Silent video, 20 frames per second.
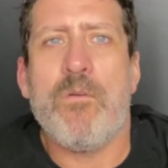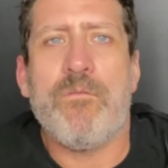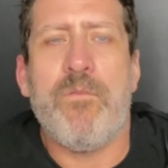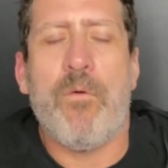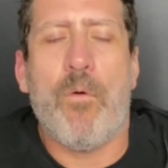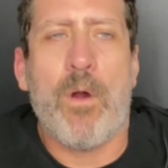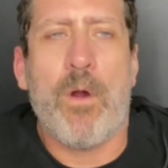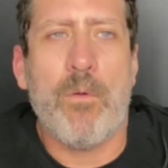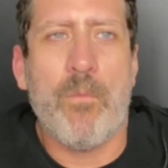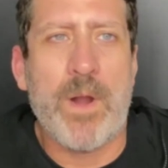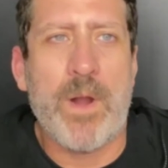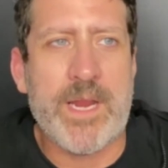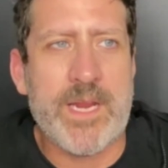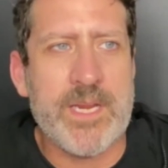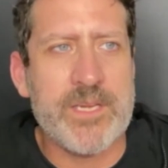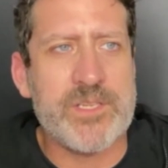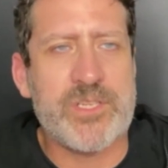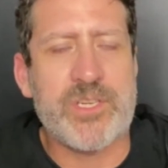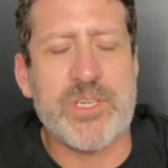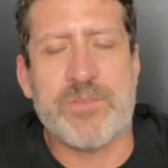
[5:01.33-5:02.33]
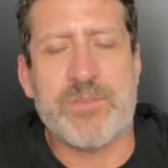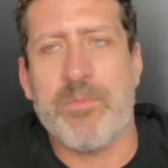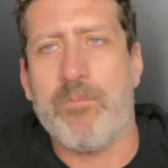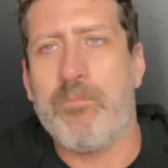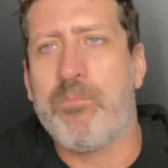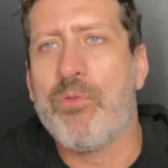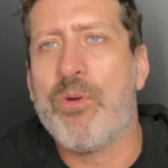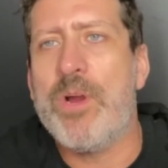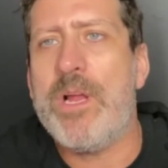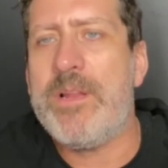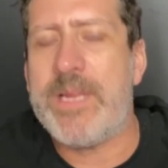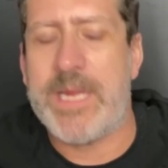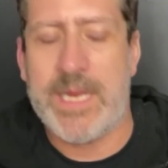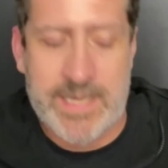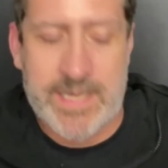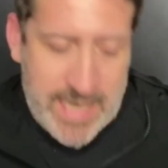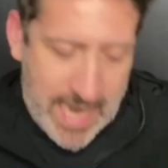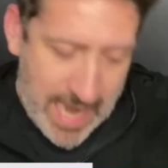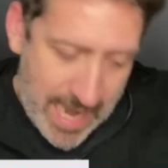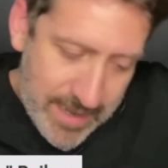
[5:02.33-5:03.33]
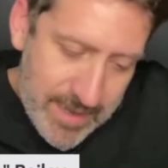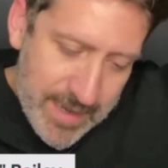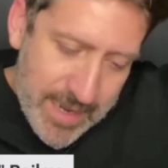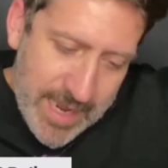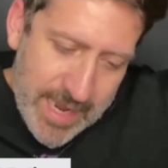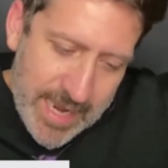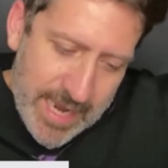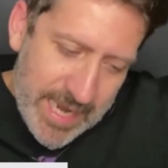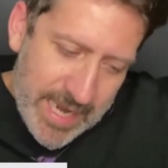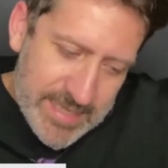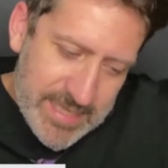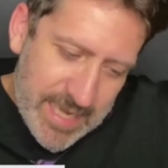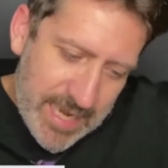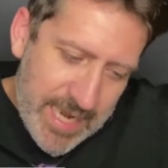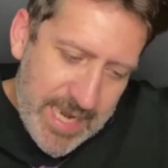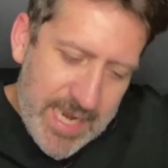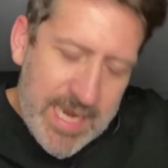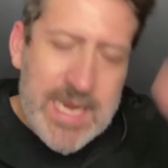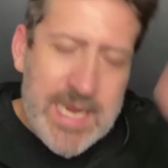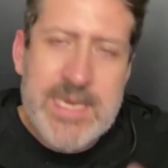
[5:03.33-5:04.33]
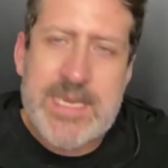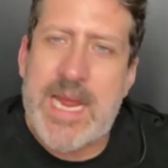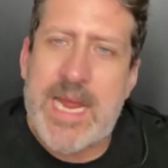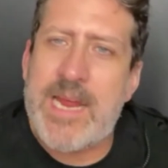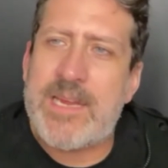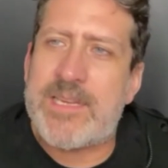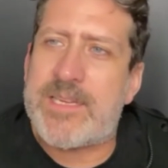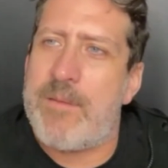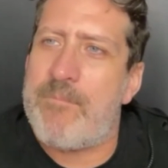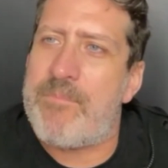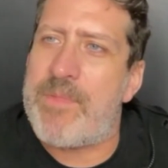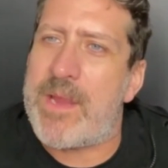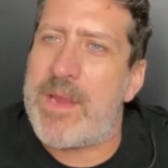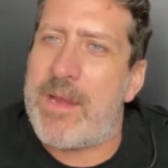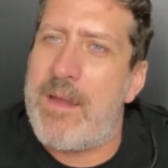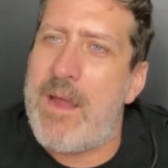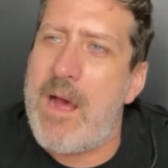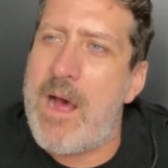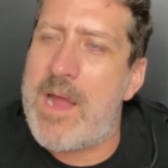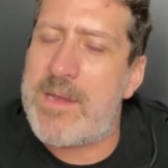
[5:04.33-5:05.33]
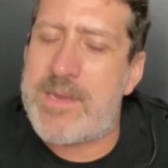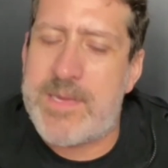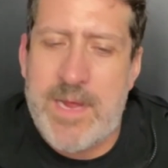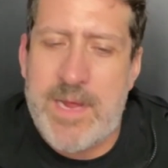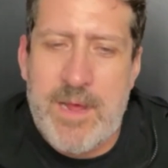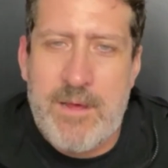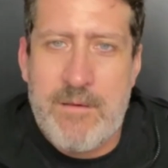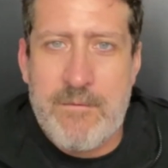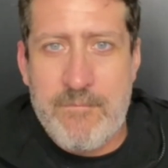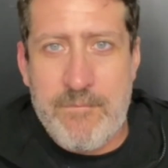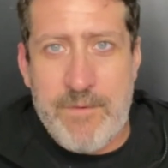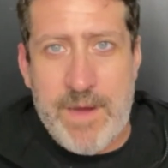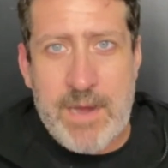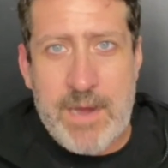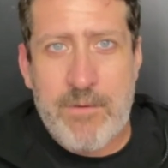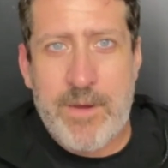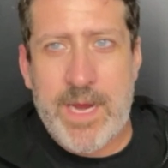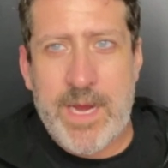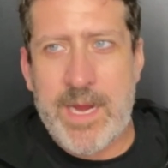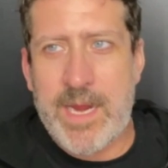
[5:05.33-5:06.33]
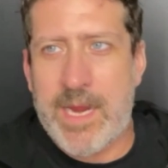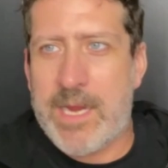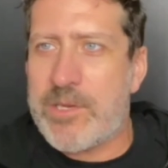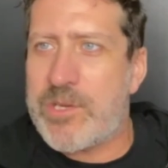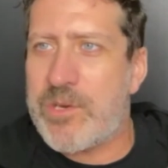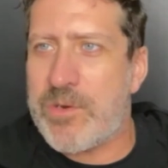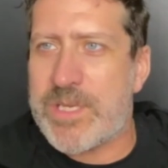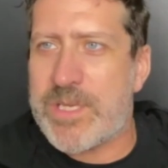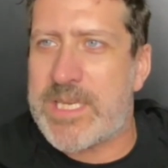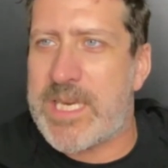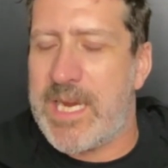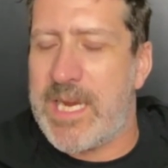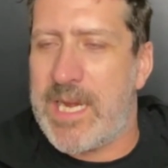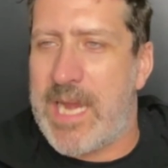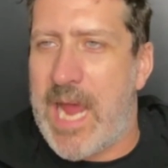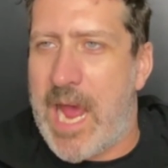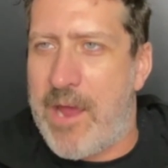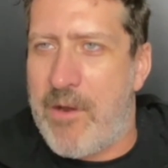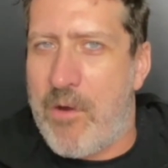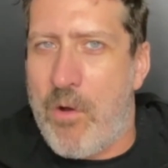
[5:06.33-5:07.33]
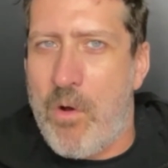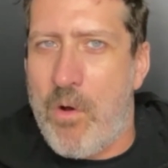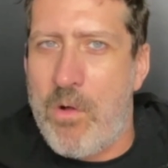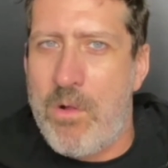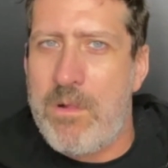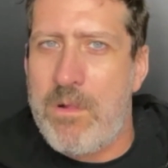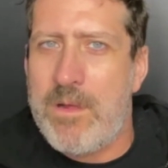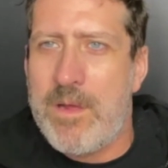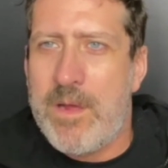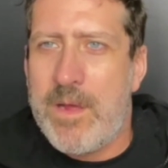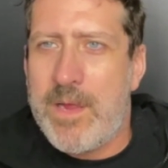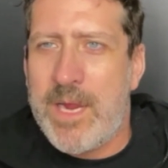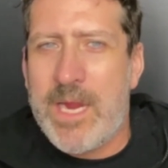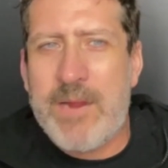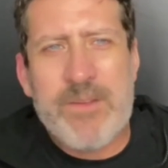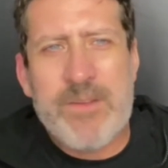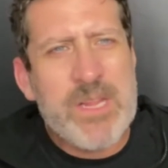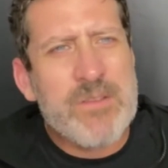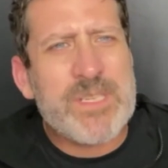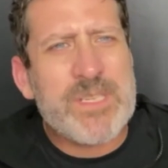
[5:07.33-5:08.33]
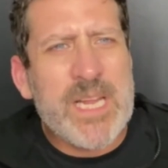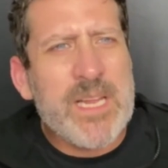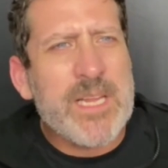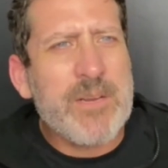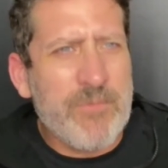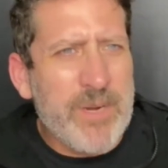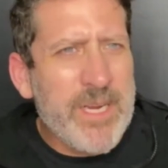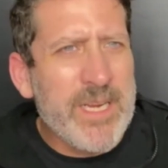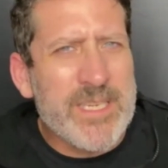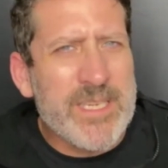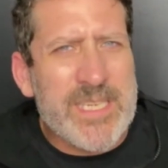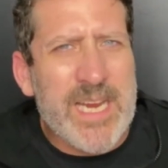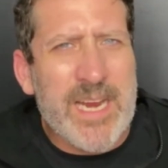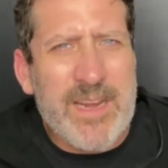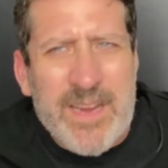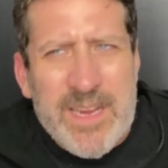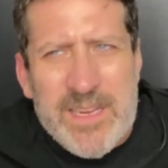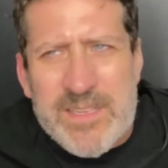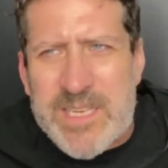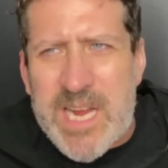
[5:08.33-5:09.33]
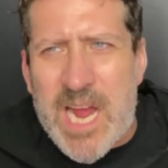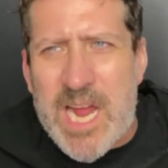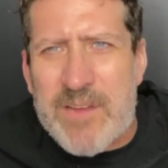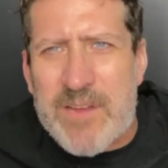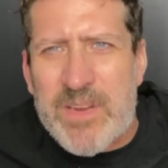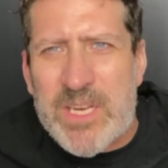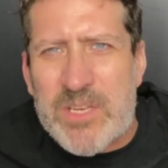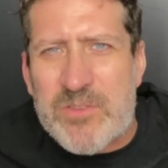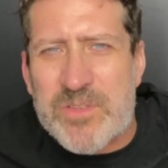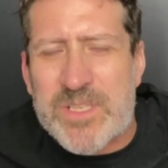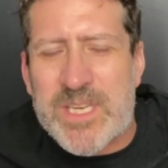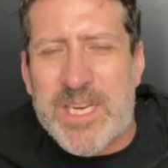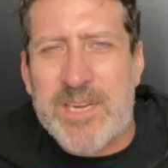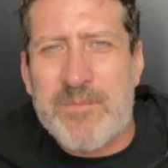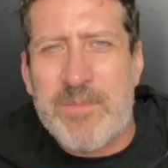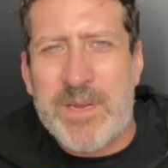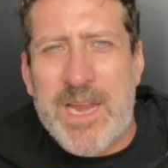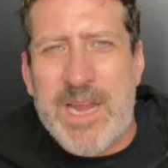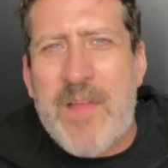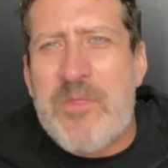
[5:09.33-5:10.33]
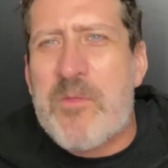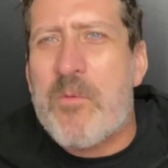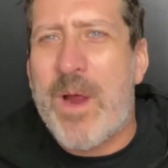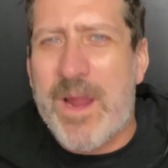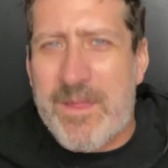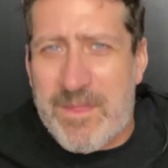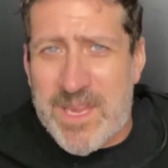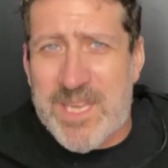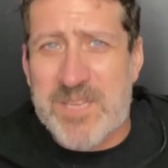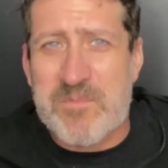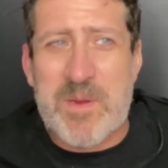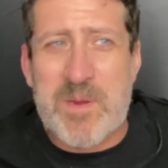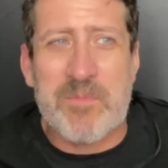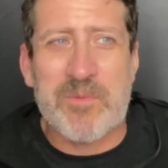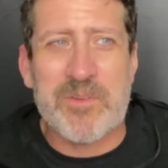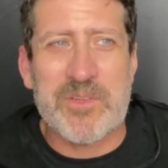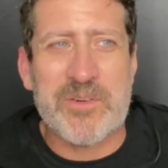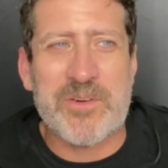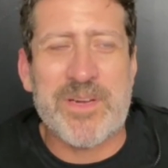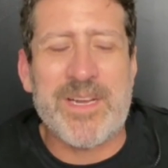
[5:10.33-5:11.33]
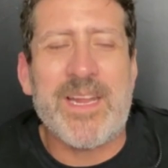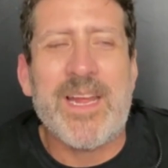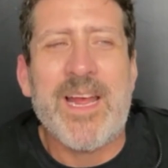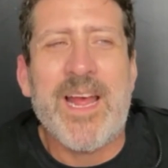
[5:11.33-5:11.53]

for and what he is just brilliant at is that he can take something not very interesting at all even though selling real estate is kind of interesting, but not the way these people do it.